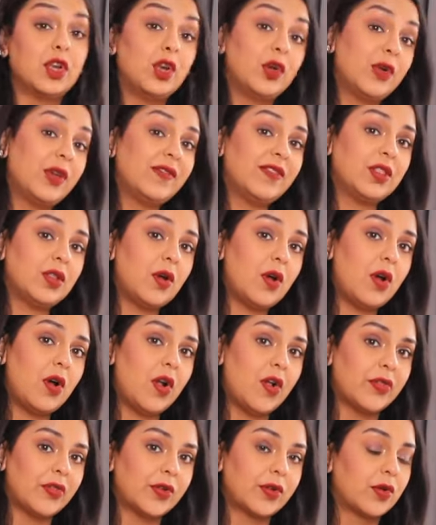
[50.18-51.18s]
the Louis Vuitton
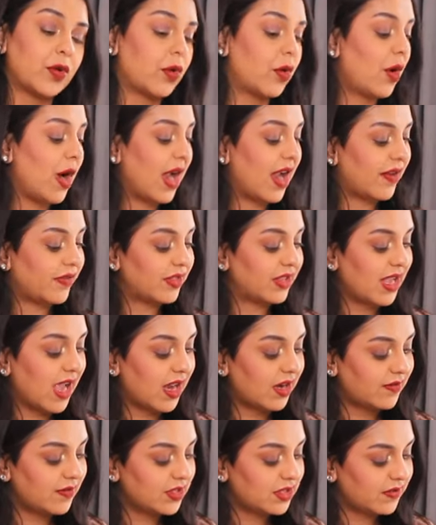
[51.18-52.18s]
on the go, I have the
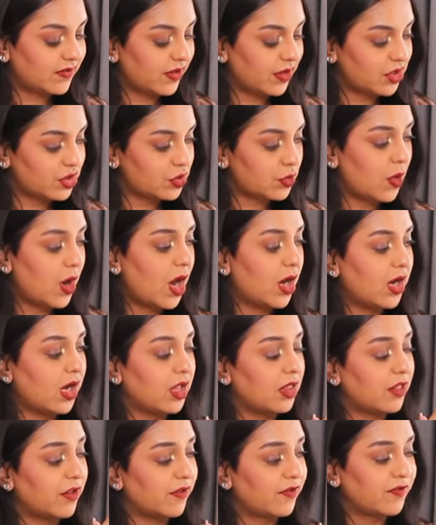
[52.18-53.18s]
canvas finish one
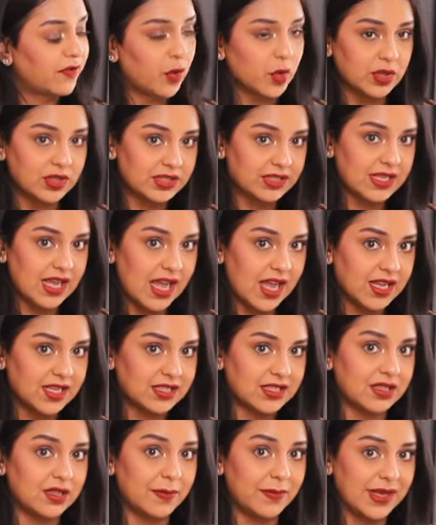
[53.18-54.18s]
in the full
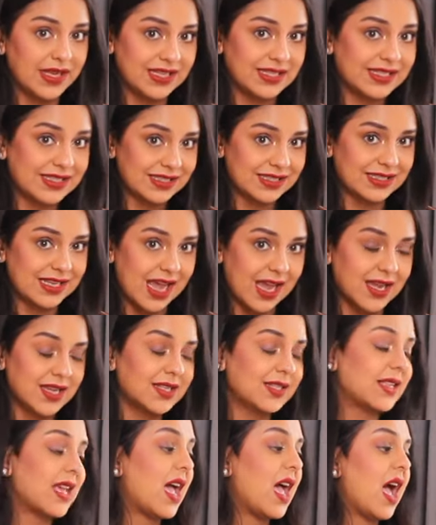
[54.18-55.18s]
size, in the biggest
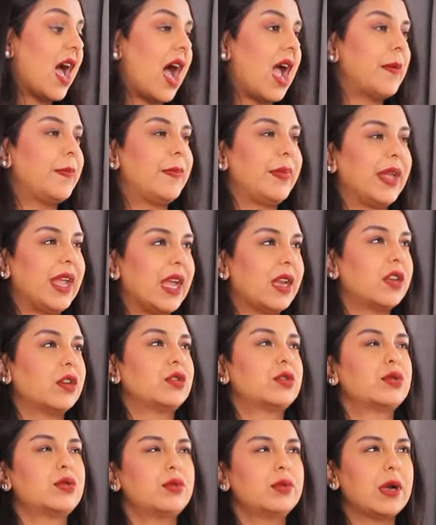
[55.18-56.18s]
size. I paid
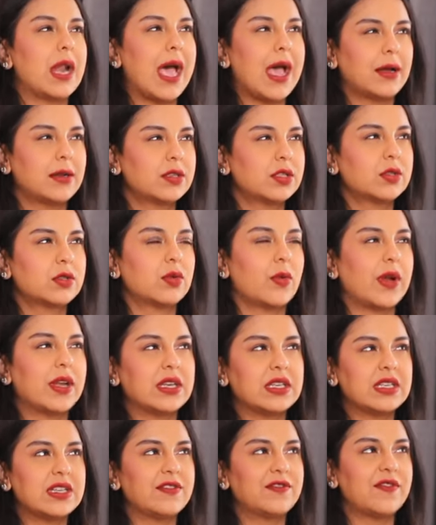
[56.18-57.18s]
2 lakhs
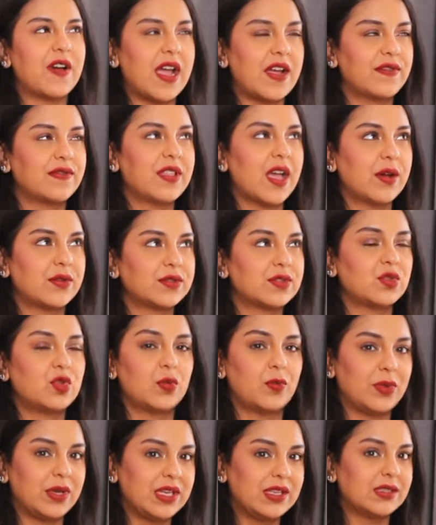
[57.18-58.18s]
25,000
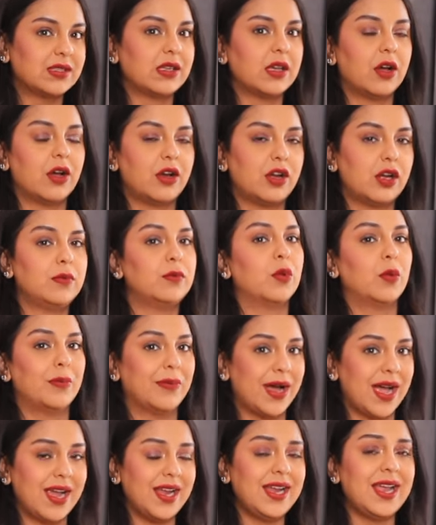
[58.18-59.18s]
rupees here in
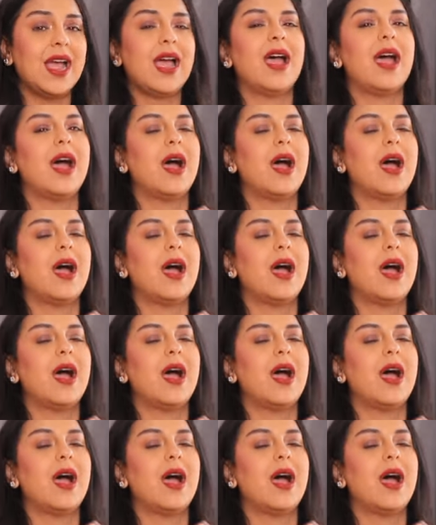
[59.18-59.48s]
Mumbai.